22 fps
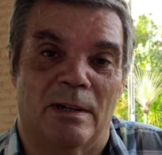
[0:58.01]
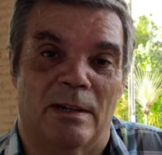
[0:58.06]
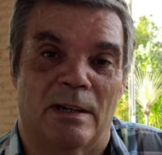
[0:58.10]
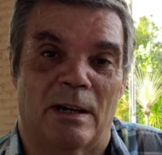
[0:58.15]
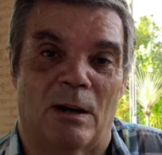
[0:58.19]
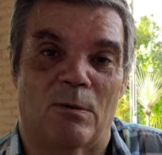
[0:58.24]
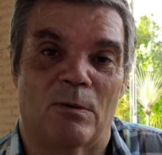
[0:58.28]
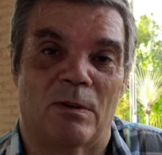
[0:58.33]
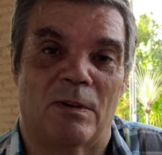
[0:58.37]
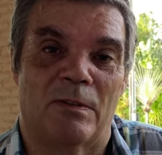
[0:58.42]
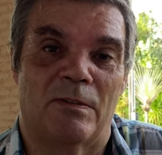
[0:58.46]

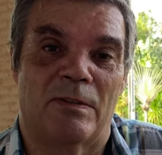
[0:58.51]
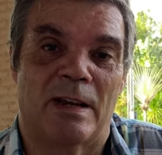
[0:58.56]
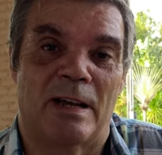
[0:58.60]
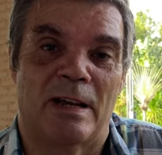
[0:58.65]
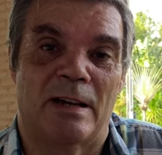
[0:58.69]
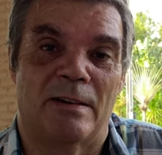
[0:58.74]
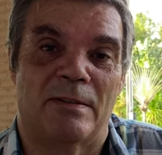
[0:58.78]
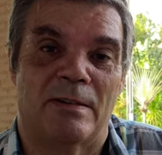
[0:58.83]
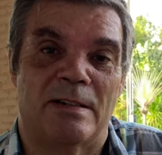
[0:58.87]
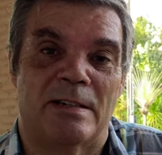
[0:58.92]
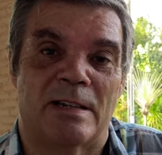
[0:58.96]
Now, I've lived
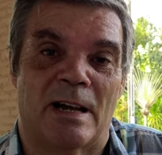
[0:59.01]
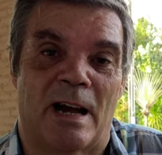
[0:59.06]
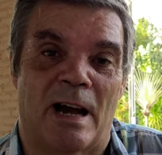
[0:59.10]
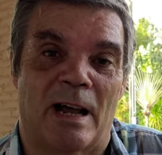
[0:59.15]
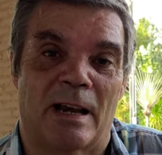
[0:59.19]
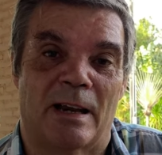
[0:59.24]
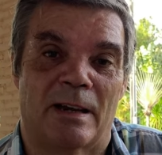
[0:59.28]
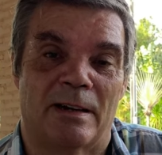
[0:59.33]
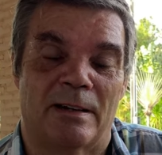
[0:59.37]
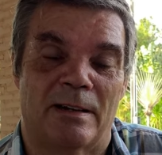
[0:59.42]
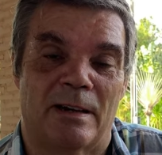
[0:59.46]
here in
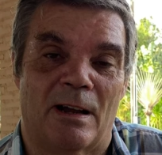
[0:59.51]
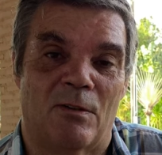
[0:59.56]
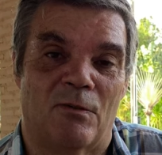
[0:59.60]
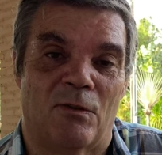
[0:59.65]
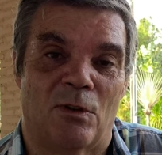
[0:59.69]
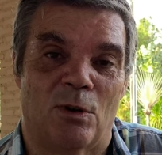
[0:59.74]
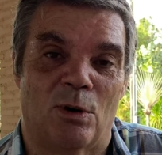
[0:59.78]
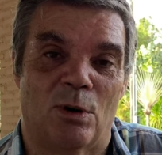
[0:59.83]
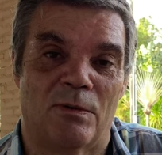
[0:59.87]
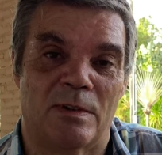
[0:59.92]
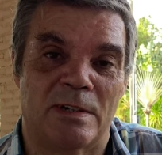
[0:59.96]
Thailand now
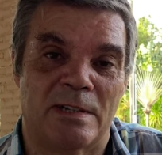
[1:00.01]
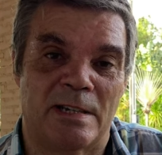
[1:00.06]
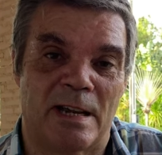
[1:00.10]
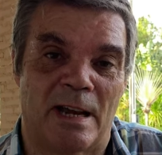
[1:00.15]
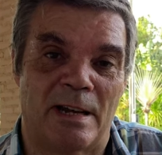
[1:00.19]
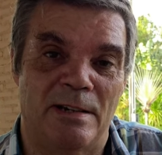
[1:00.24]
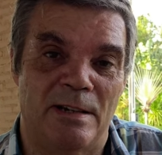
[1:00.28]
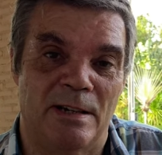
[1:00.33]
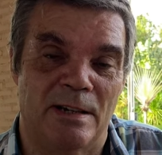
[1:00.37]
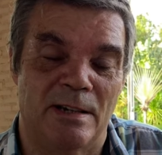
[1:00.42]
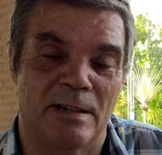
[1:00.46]
for over
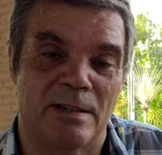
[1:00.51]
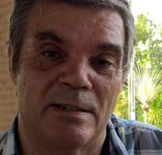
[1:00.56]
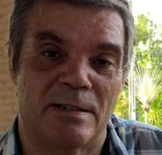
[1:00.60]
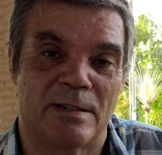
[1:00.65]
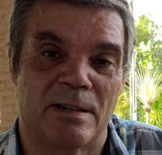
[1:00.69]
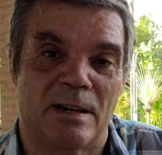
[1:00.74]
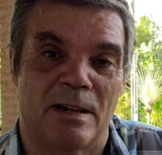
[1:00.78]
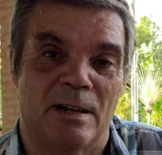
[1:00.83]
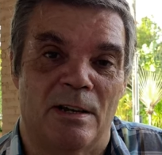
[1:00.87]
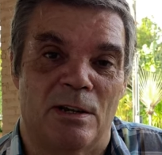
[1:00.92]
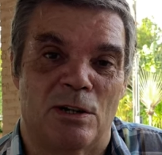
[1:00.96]
10 years,